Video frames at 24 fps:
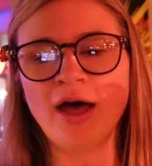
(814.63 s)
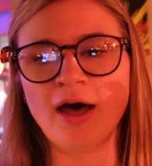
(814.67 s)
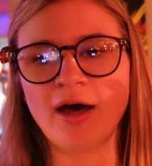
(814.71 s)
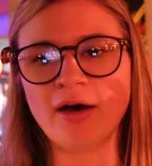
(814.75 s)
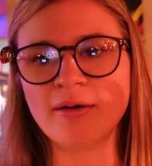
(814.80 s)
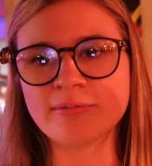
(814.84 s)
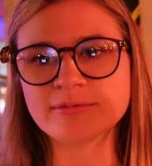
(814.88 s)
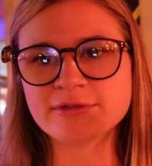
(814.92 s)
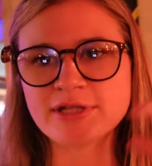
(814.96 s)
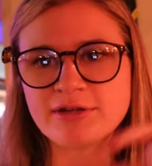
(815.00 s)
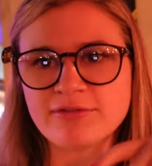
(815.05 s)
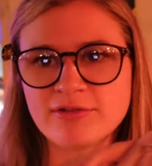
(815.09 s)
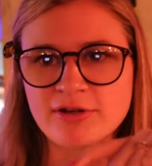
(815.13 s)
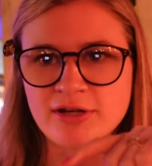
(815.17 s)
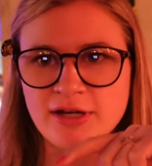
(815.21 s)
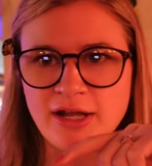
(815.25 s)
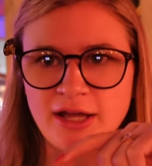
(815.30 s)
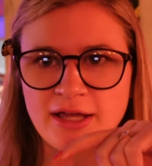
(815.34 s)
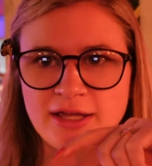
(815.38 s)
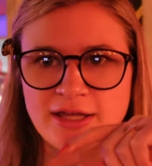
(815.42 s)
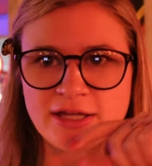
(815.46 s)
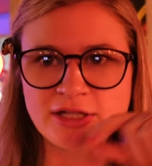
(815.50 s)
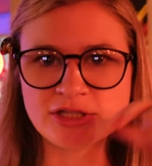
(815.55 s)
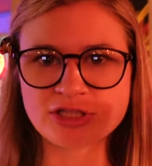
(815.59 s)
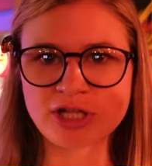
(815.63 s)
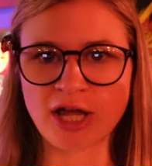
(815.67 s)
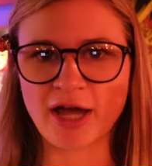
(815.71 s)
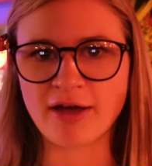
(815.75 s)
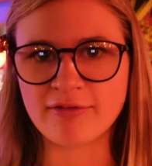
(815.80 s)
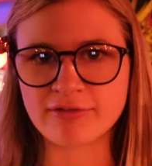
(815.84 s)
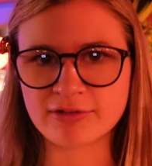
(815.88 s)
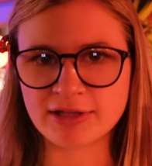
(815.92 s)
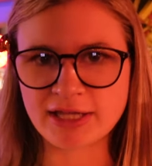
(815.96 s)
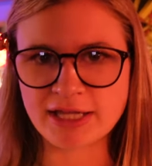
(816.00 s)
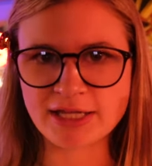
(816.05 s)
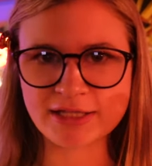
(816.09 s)
Um, David and I each
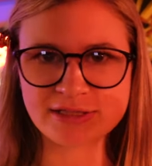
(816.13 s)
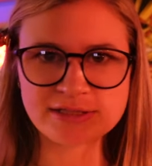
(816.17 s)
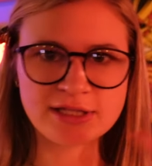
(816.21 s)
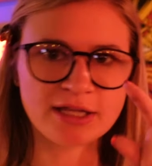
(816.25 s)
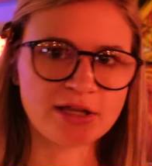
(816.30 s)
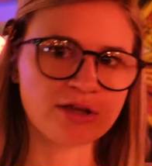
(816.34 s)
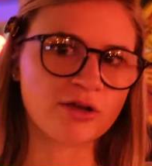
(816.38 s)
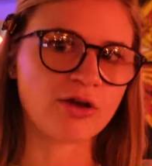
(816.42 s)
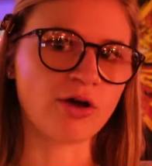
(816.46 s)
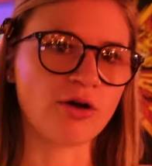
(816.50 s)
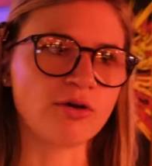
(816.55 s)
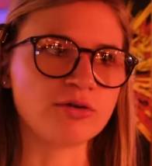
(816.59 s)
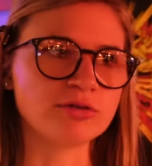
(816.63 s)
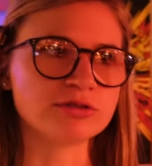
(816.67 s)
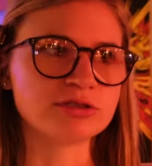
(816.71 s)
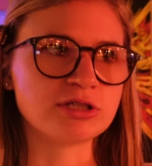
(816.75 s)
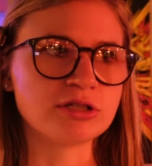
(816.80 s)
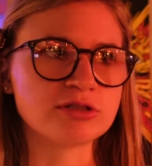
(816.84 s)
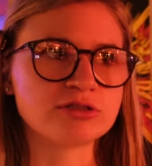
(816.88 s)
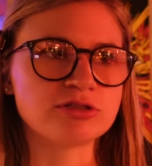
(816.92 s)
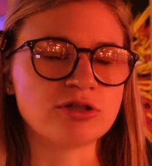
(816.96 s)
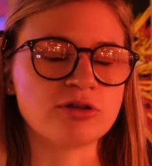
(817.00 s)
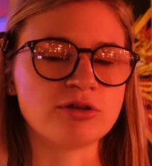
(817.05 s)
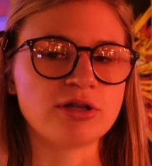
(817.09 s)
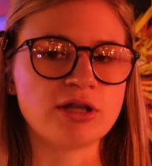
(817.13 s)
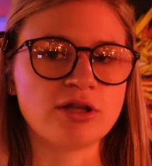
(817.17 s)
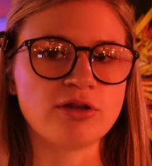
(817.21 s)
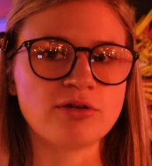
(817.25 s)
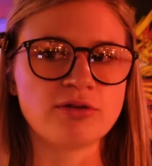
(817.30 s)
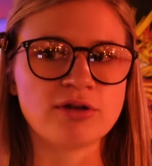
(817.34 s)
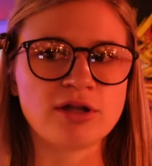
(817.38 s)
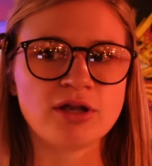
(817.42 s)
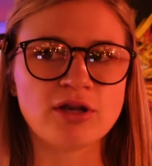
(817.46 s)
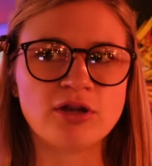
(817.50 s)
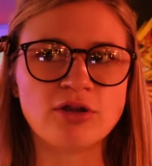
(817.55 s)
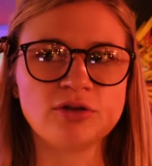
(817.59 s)
have links and codes so that
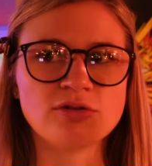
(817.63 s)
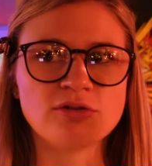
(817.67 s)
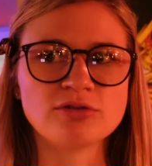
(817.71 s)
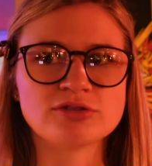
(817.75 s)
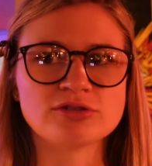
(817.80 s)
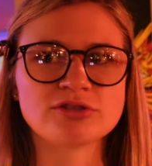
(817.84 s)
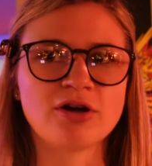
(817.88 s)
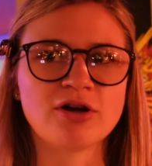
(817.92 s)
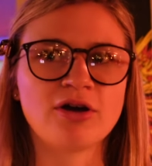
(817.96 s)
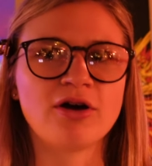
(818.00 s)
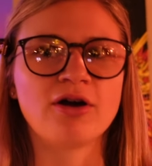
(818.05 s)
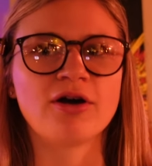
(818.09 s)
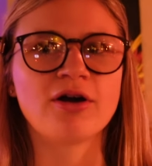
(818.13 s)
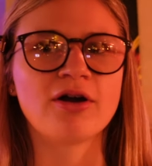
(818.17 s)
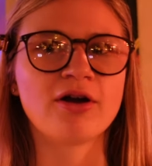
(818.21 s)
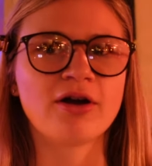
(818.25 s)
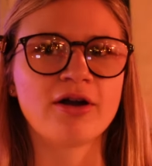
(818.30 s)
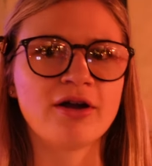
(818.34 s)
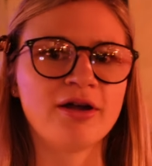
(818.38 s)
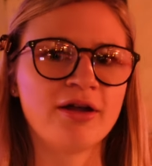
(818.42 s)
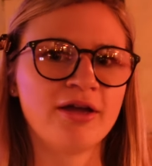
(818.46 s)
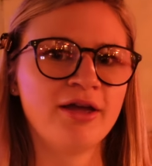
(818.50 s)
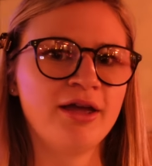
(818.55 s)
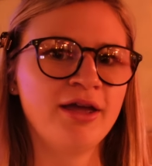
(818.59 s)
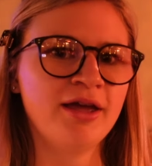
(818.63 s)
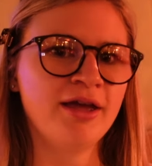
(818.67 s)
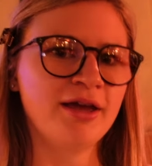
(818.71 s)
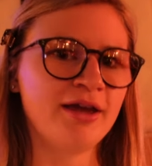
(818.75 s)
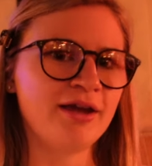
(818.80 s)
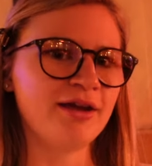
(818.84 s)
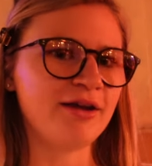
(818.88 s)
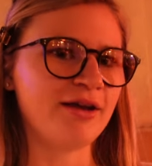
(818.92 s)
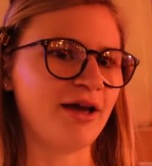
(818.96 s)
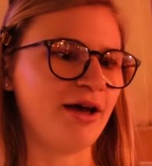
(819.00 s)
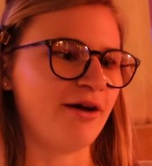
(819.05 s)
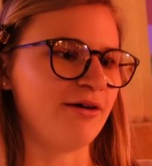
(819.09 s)
you can use our,
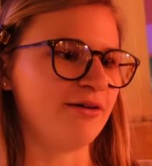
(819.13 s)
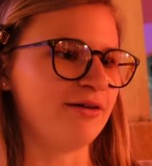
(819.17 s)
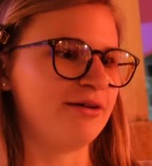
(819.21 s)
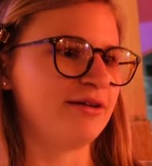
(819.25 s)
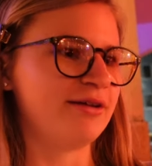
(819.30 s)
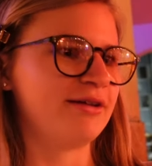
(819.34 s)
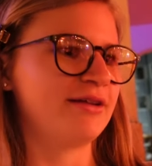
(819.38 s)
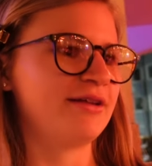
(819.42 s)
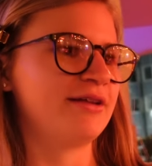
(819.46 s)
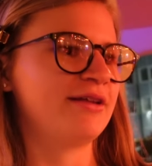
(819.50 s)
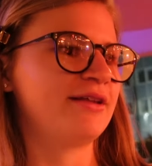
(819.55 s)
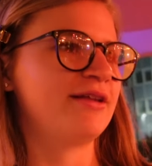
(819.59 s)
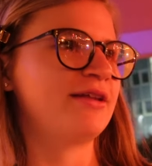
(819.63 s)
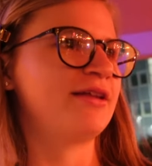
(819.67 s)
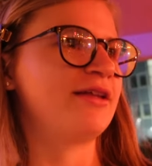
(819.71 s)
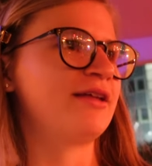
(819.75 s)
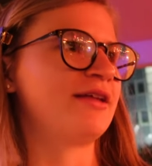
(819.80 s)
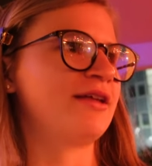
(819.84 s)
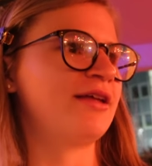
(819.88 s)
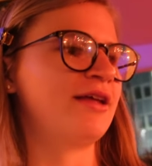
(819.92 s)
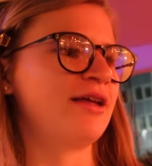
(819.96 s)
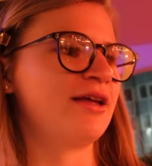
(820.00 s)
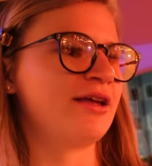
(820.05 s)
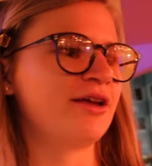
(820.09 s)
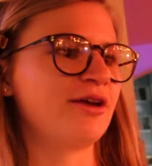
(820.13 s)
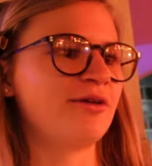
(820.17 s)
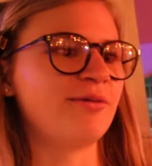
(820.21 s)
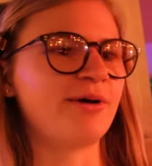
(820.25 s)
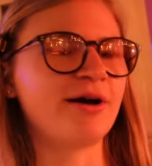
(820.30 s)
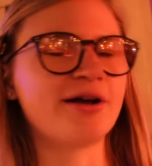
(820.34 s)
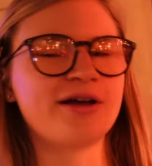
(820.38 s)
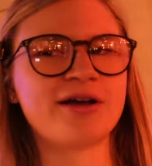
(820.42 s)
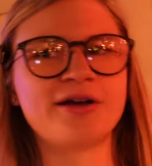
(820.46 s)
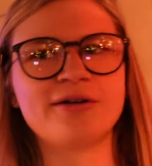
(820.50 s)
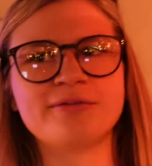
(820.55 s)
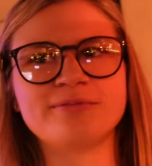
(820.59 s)
here you go, Thank you. You're
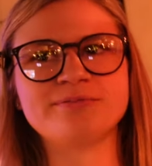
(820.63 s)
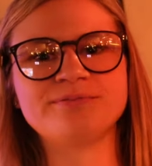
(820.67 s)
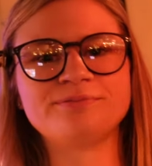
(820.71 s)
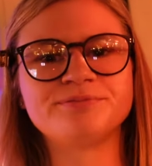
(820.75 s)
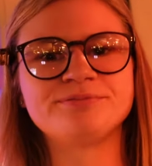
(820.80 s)
welcome.